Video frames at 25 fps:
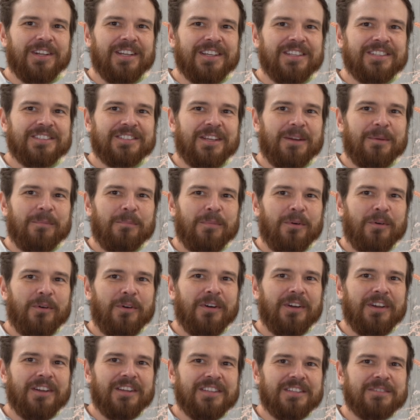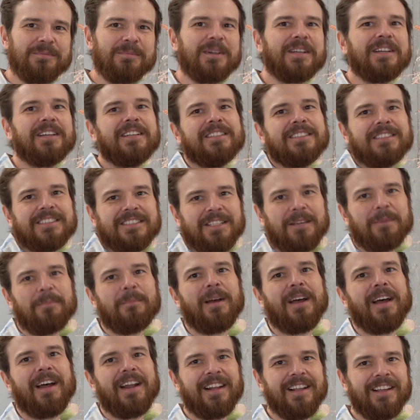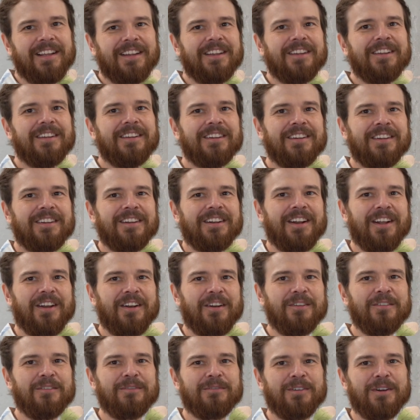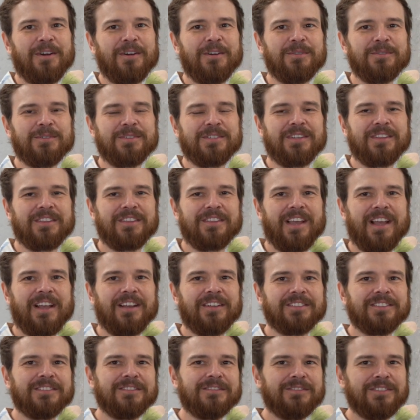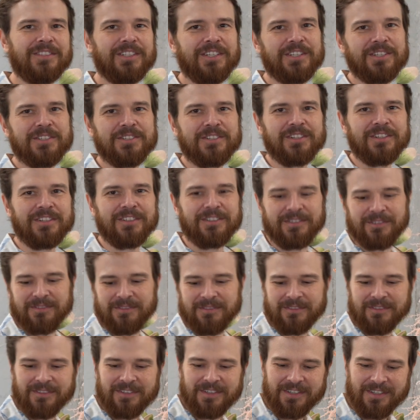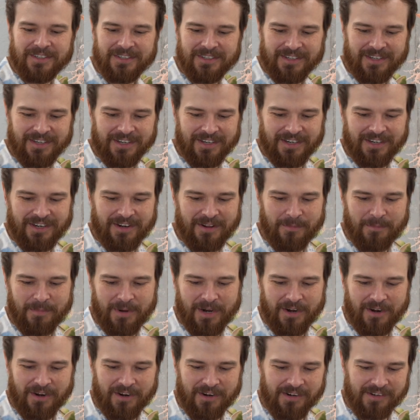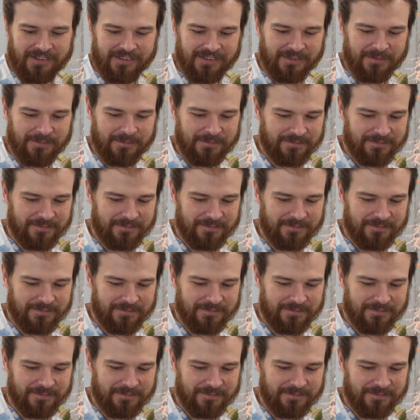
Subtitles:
at some point, is because somebody, froze 1,000 fish and ended up burying them.